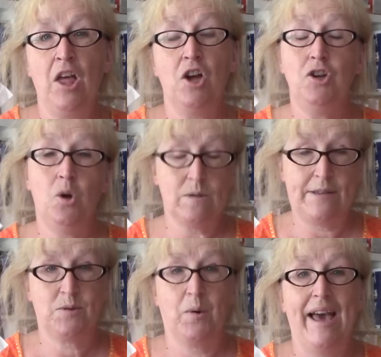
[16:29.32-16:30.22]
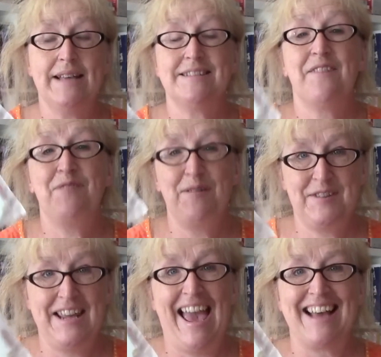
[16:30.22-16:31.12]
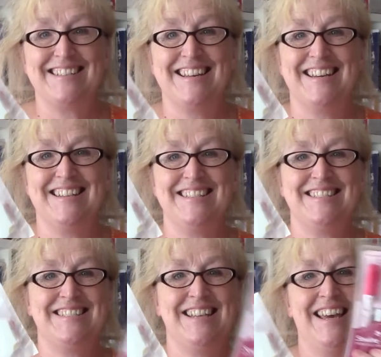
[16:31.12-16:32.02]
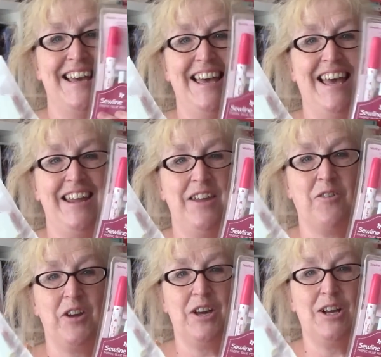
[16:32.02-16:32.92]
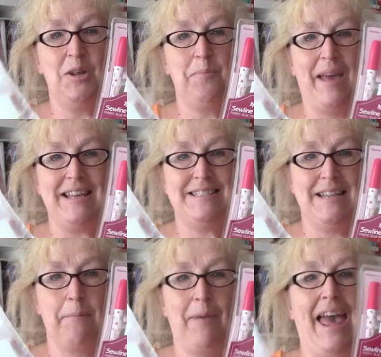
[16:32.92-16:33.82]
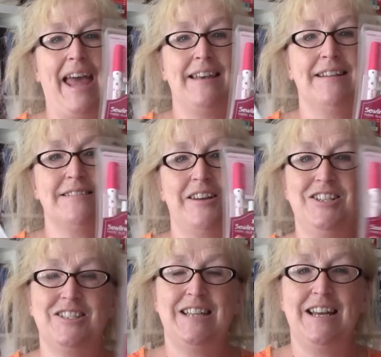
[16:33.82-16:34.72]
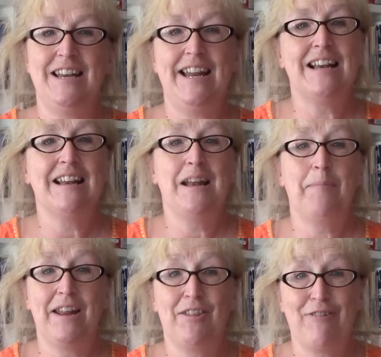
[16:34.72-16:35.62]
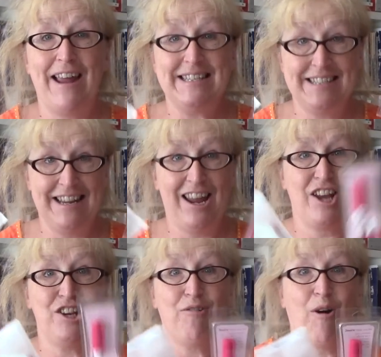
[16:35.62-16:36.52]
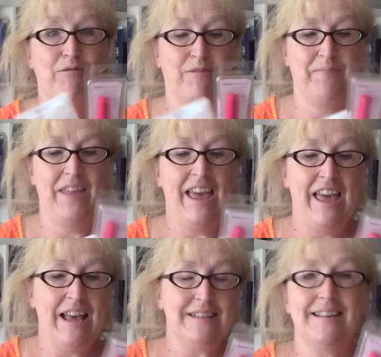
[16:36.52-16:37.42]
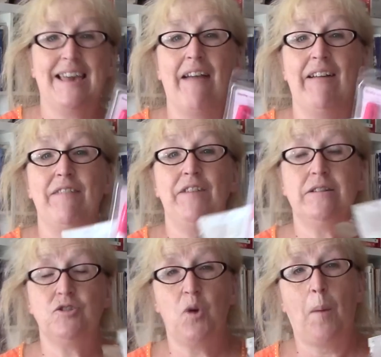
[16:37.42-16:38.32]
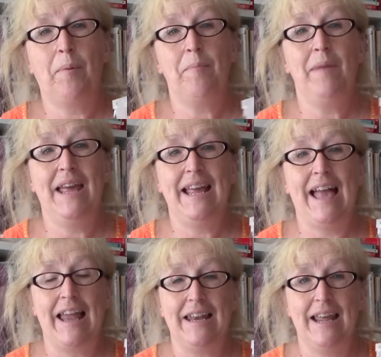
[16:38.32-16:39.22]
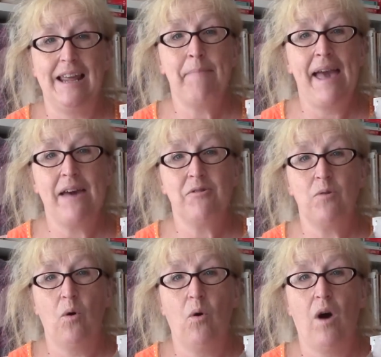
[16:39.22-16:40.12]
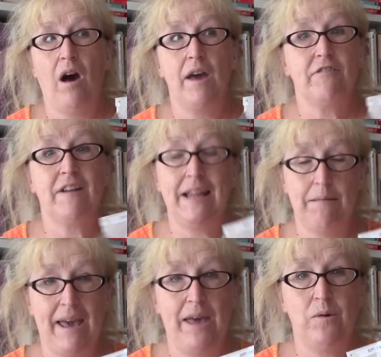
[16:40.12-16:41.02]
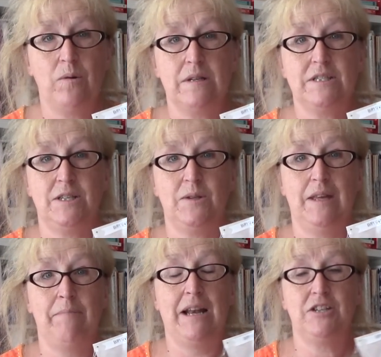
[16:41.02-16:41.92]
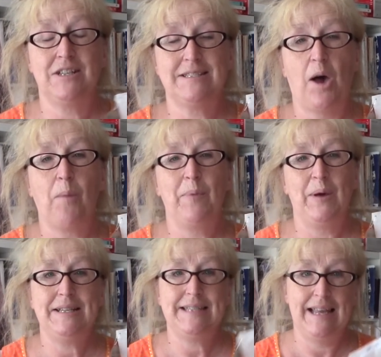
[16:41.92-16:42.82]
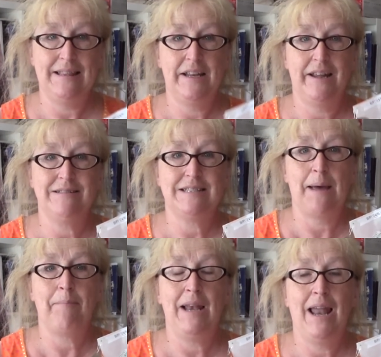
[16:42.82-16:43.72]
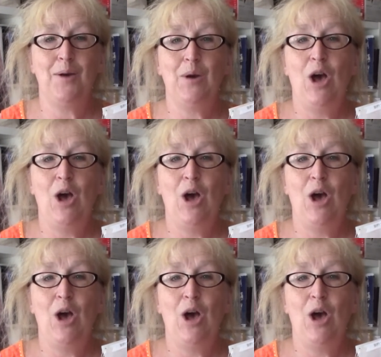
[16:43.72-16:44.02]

not squares, 50 hexagons. You've got your glue basting pen, so you just need a needle and a bit of thread and you're off. So Kerry, if you drop me an email, either an email to the email address I'll put in the notes down below,